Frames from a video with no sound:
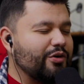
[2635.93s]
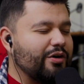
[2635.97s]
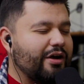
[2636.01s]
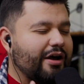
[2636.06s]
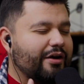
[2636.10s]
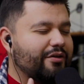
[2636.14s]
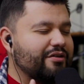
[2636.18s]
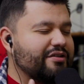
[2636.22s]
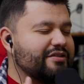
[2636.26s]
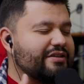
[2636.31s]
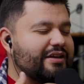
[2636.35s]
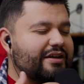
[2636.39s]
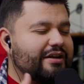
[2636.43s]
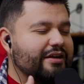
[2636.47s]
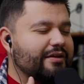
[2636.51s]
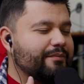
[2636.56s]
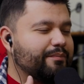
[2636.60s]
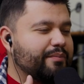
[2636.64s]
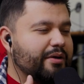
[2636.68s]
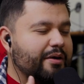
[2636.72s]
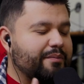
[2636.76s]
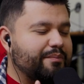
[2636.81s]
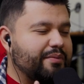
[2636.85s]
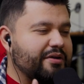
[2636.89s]
I always get a
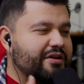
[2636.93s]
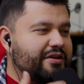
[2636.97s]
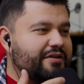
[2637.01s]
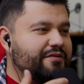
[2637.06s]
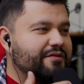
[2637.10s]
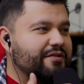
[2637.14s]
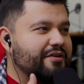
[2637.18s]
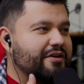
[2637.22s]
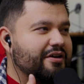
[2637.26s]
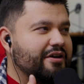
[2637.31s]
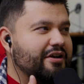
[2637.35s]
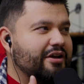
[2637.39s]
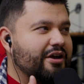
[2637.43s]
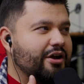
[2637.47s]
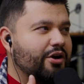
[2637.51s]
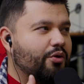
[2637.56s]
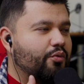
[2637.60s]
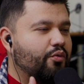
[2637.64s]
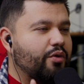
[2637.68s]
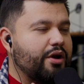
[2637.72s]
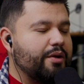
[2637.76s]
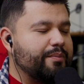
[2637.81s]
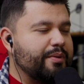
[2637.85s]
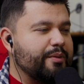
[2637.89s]
pet peeve
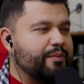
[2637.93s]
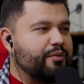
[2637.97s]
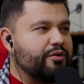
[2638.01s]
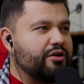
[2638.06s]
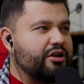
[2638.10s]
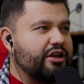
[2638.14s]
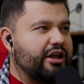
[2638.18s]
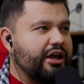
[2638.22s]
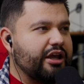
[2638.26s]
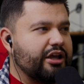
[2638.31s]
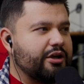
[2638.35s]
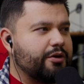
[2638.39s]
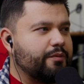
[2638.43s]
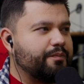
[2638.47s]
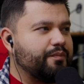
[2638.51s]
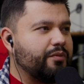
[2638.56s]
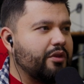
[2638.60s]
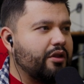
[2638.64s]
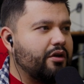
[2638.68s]
when people are like,